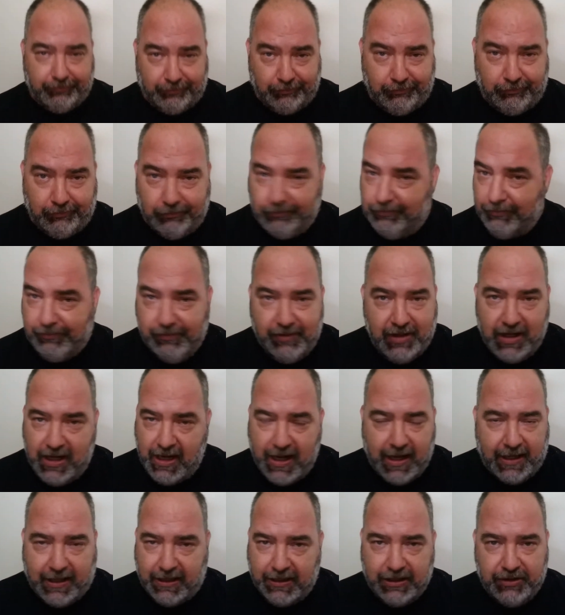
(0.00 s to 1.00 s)
They're not
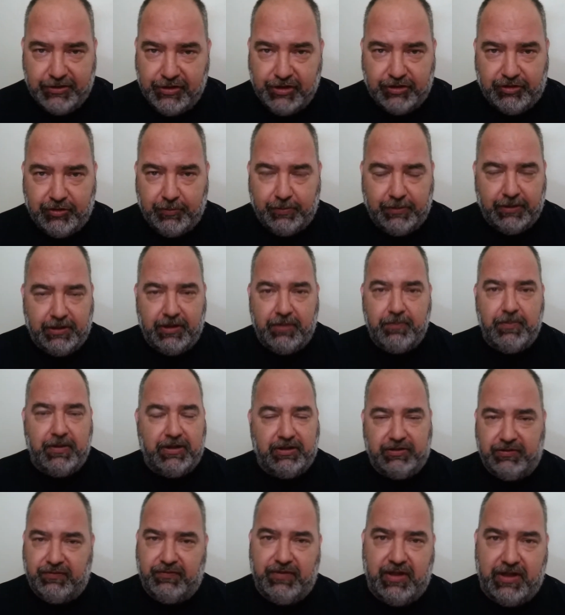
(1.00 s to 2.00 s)
going to discipline them, because if
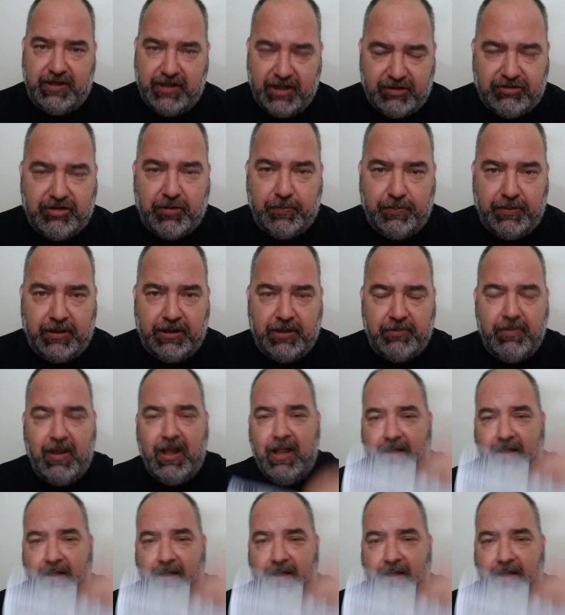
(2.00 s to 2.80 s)
they discipline them, then